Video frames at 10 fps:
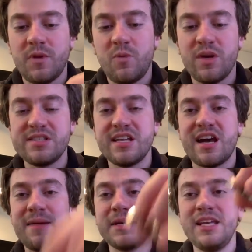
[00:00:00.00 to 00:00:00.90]
What is the
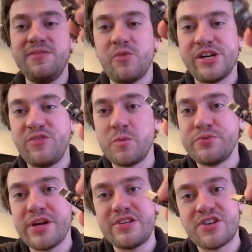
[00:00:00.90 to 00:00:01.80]
comma key for? If you
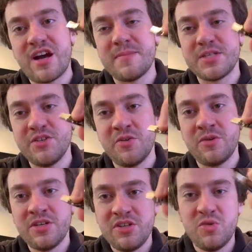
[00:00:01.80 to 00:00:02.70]
brick your comma two,
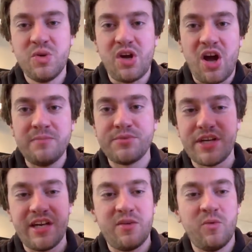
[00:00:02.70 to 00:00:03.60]
you can unbrick
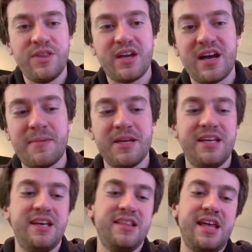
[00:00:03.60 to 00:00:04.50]
it with a comma
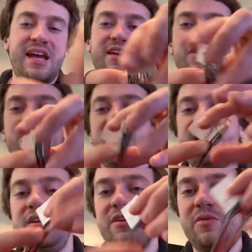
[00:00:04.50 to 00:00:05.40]
key. Thank you,
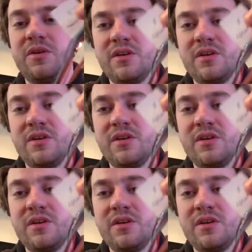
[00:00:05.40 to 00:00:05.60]
thank you.